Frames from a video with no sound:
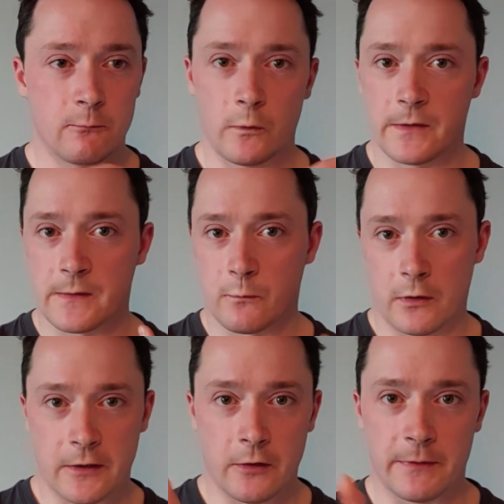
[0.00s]
was
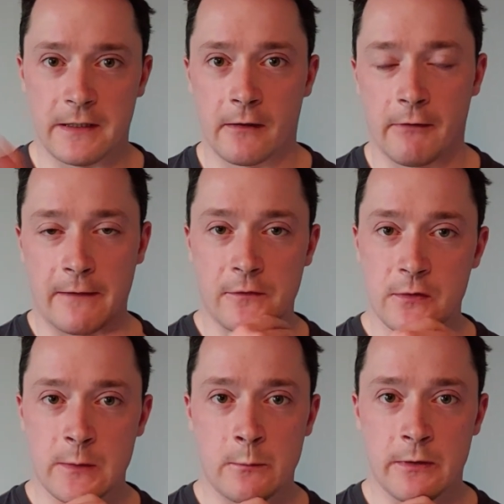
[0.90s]
walking up and down Grafton
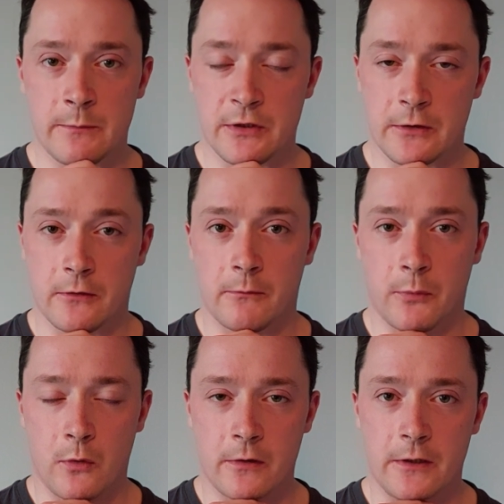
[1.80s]
Street with a particular
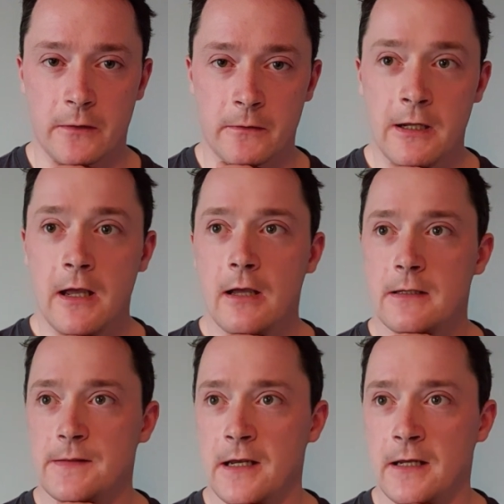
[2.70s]
board on
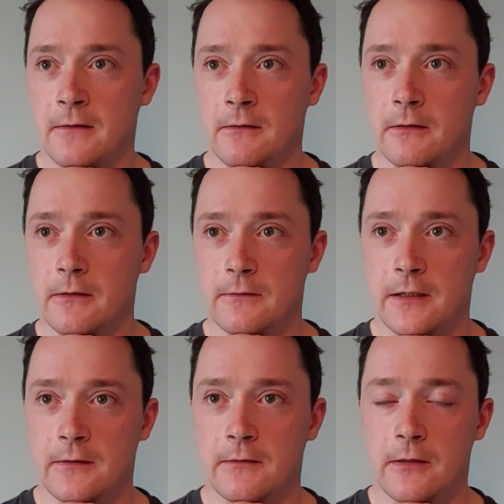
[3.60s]
saying
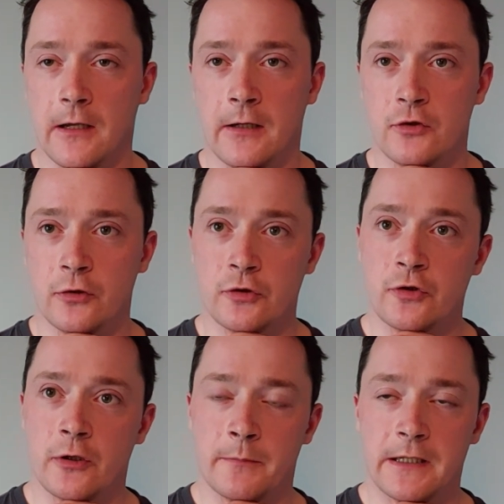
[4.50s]
that children
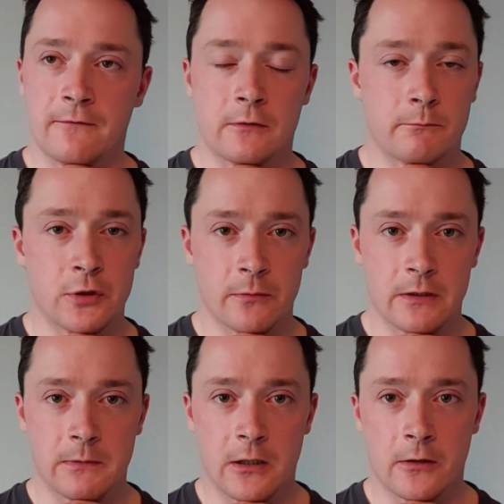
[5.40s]
shouldn't be given
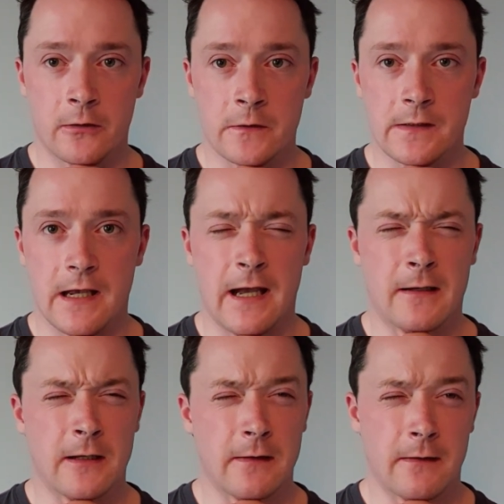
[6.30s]
puberty blockers.
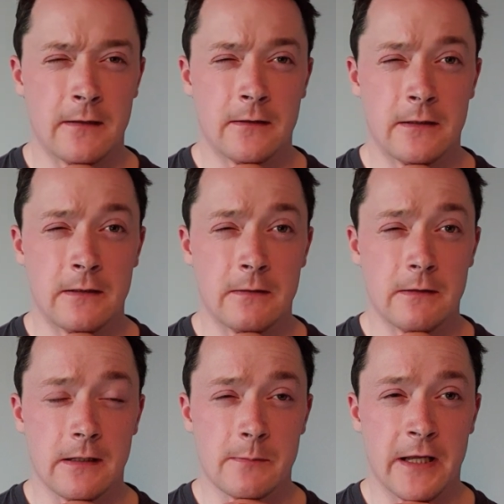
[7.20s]
And I think he
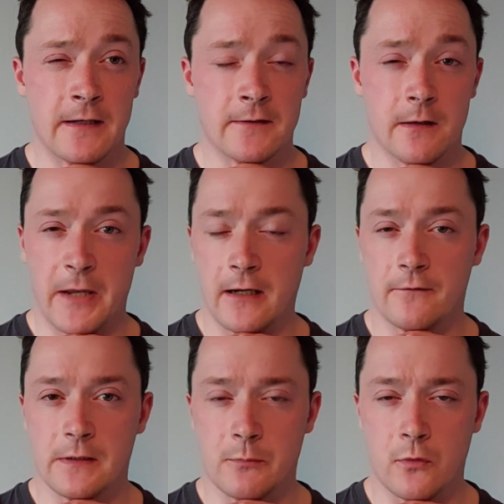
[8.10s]
explained the back
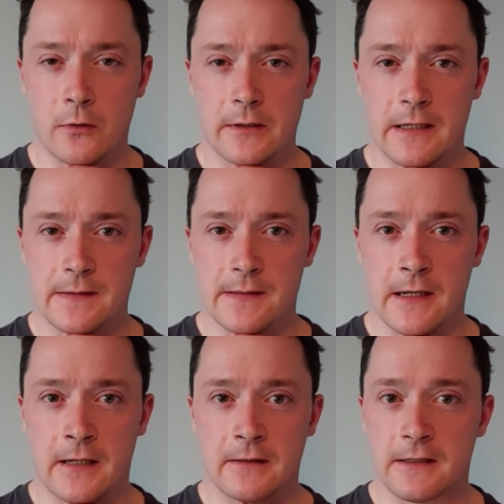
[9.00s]
of his board as
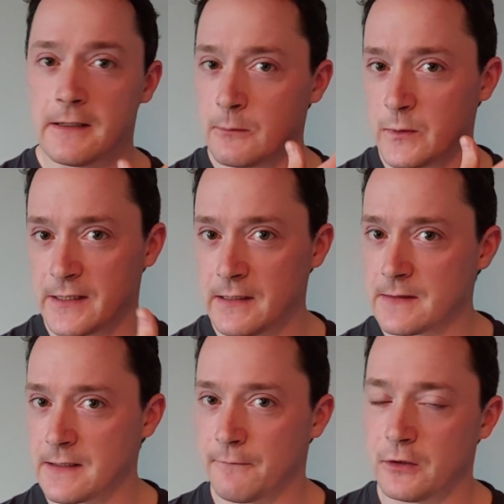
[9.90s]
saying it was
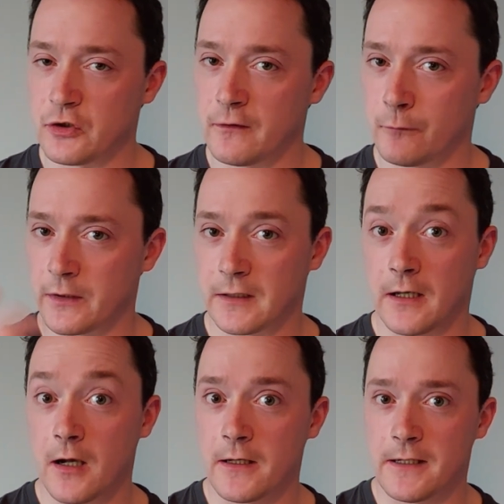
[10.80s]
his definition of what a
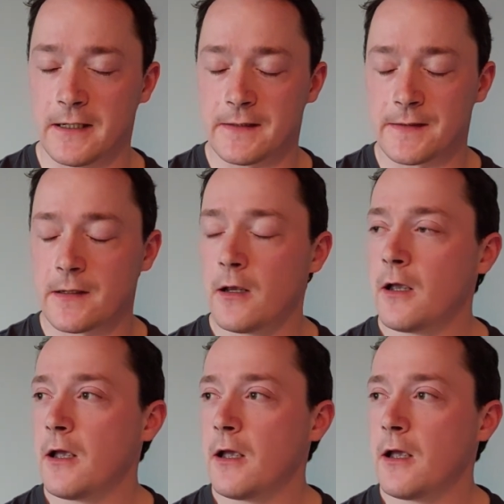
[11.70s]
guy is.